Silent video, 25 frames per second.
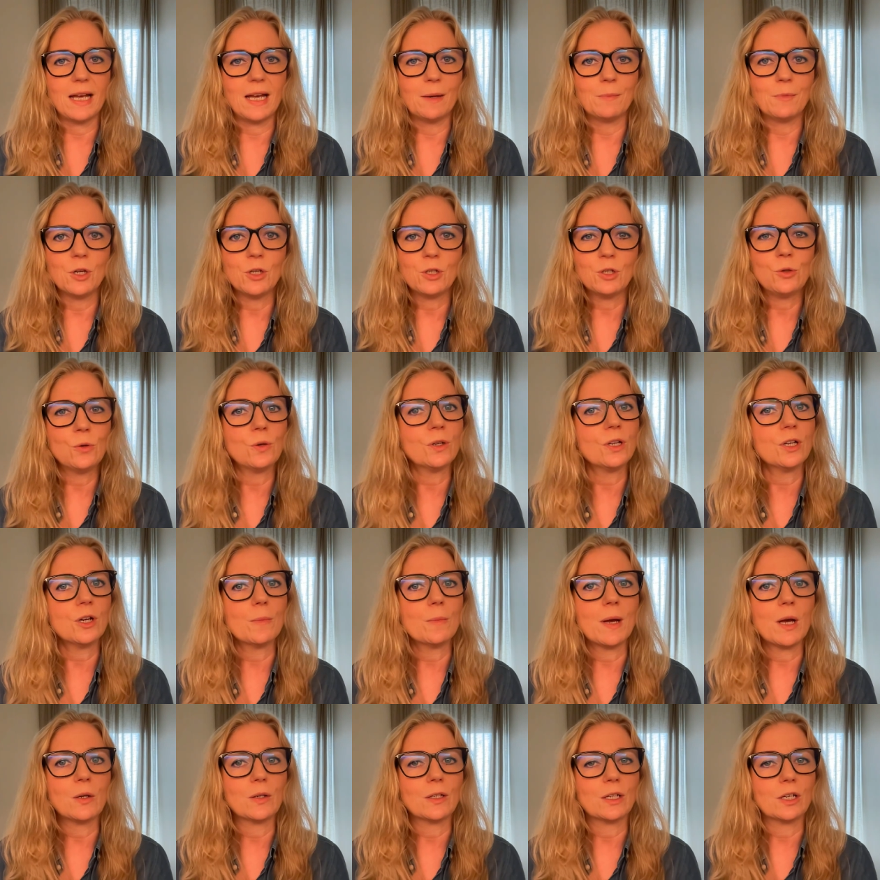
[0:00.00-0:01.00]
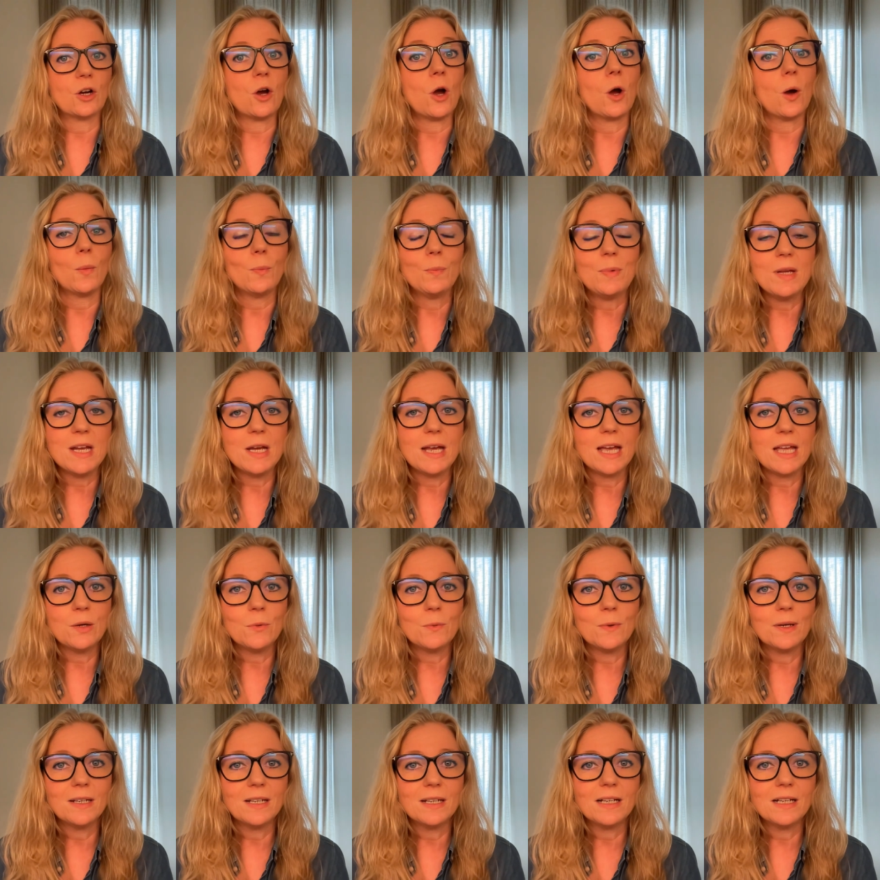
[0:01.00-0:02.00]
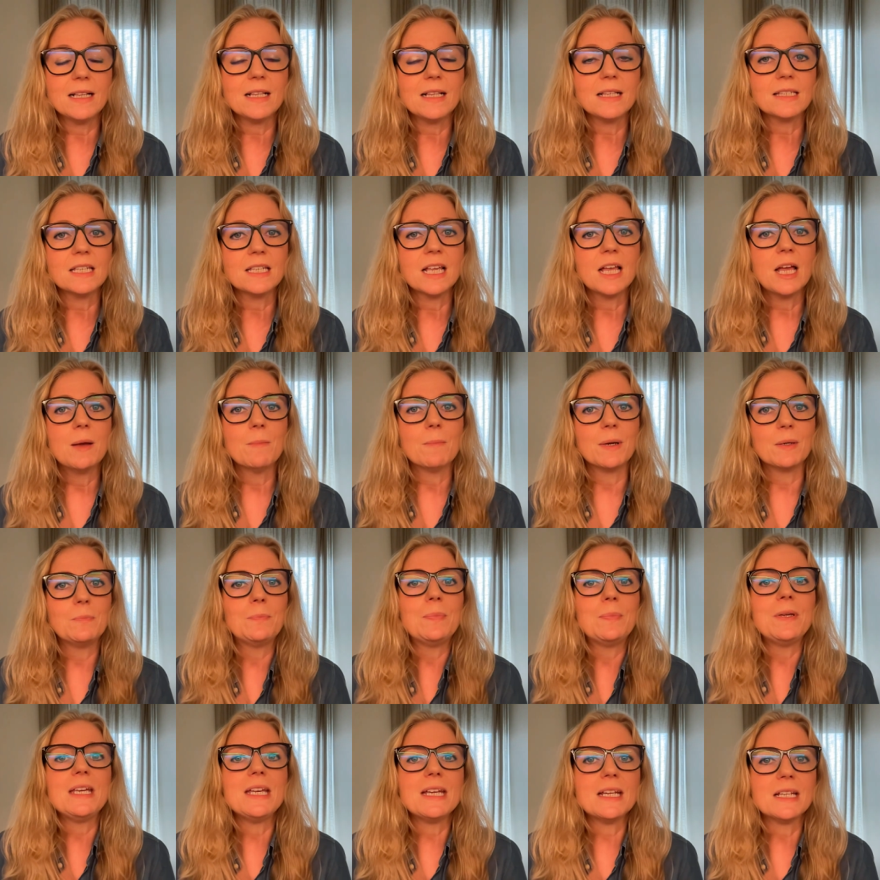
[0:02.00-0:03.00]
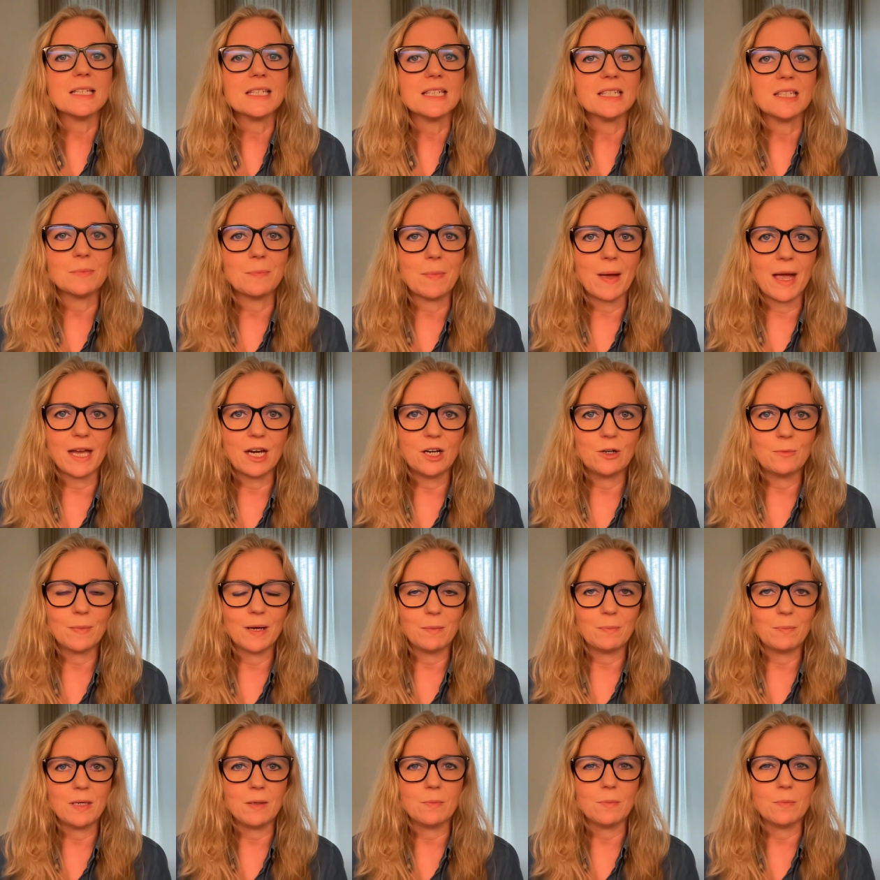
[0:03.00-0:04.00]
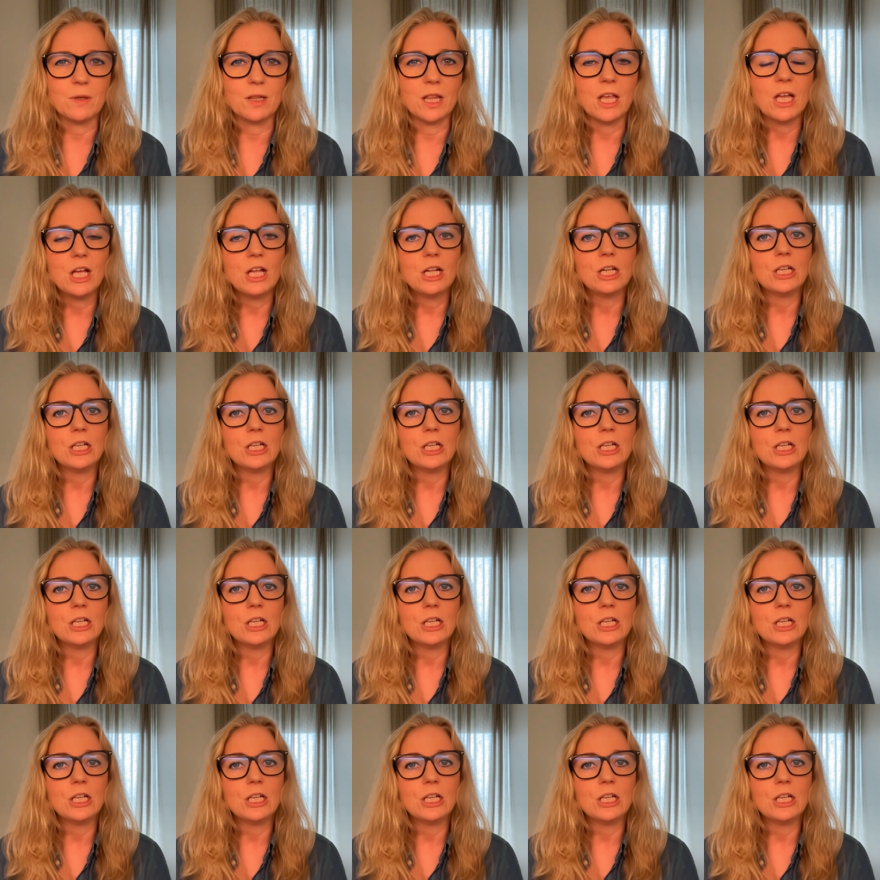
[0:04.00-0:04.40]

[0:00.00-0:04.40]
I'm not talking about copying anyone else, but be inspired by people.